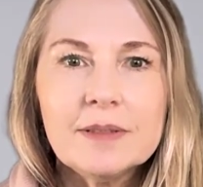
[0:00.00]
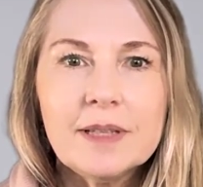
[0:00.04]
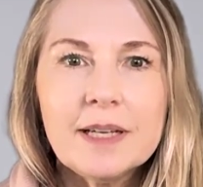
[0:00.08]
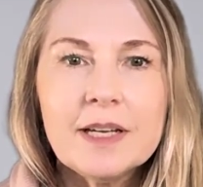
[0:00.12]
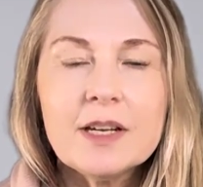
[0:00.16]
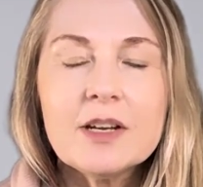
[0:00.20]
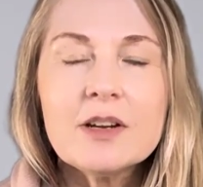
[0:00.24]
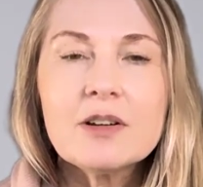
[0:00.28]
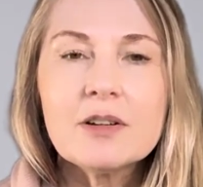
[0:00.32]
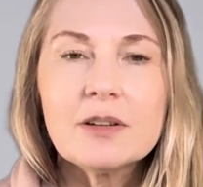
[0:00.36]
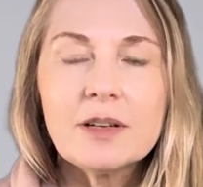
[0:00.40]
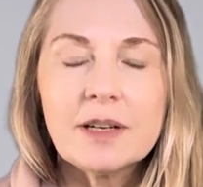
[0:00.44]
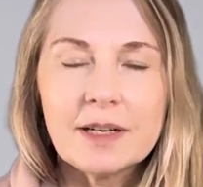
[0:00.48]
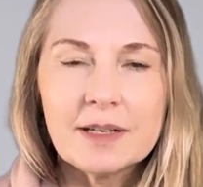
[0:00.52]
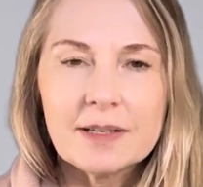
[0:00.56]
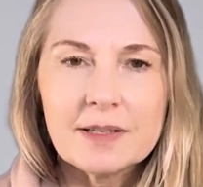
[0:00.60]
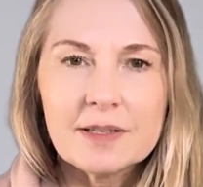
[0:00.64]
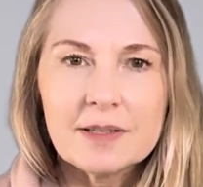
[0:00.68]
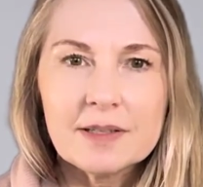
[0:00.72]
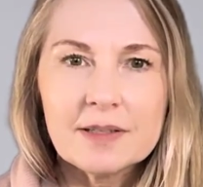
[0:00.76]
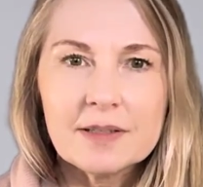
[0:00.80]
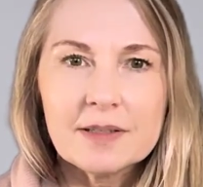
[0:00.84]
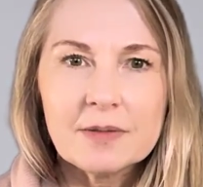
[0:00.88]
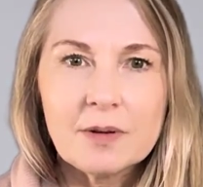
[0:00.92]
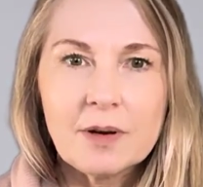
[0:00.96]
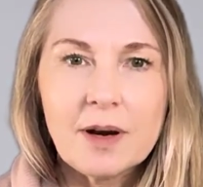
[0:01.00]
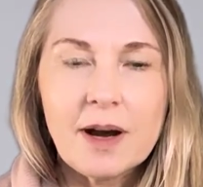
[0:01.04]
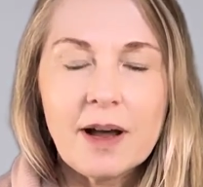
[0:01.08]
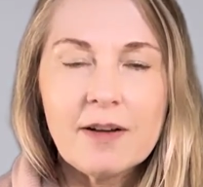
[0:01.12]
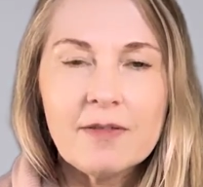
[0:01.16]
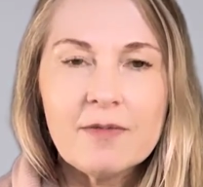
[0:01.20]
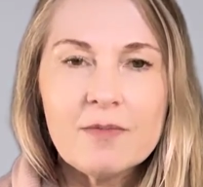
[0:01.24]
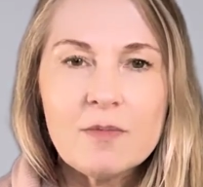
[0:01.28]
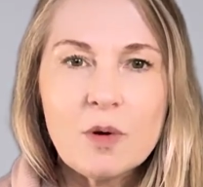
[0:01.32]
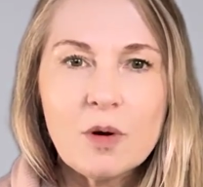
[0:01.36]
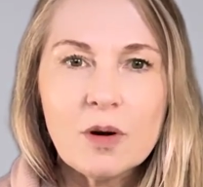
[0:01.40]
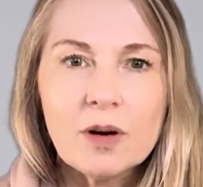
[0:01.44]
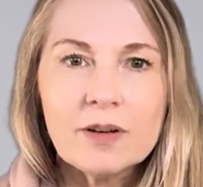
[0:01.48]
increase or
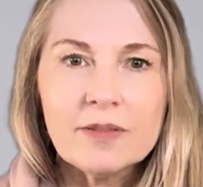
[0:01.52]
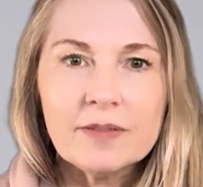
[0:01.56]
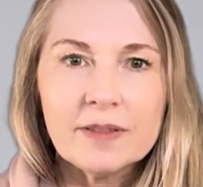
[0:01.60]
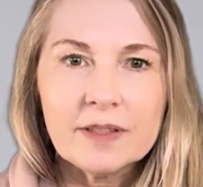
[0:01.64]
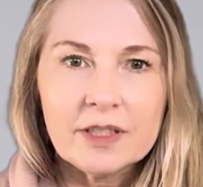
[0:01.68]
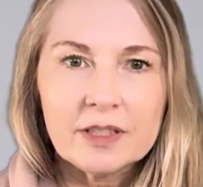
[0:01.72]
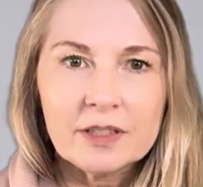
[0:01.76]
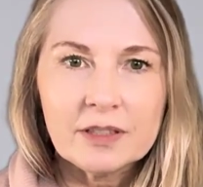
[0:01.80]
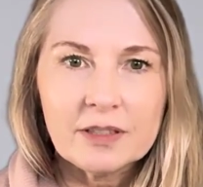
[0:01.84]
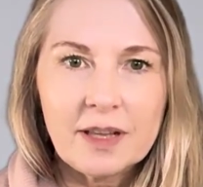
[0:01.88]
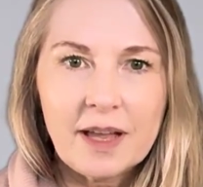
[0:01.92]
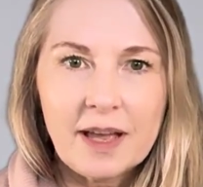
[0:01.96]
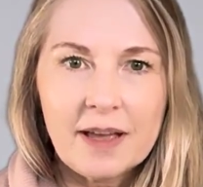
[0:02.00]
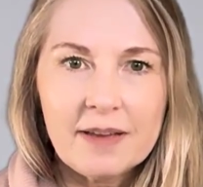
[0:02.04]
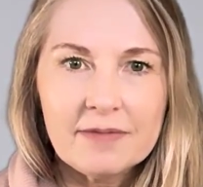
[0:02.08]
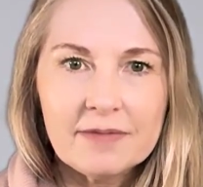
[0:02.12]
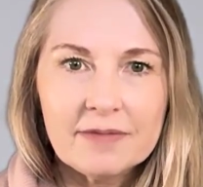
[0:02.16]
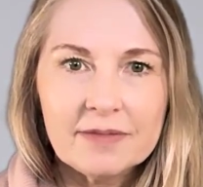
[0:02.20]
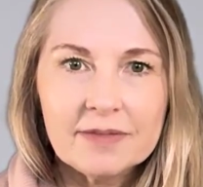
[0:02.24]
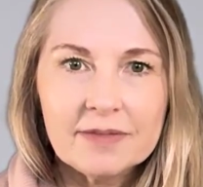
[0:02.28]
have more of in your life.